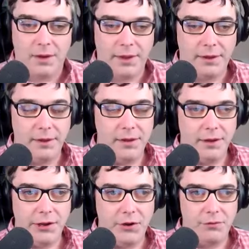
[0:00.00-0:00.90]
Yeah,
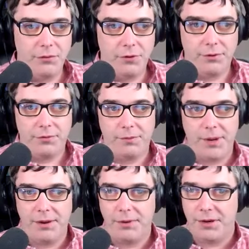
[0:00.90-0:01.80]
you know, for
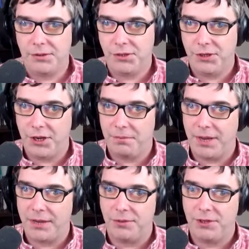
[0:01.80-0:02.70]
me, when I was leading a
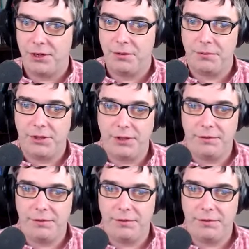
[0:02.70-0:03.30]
Bible study when we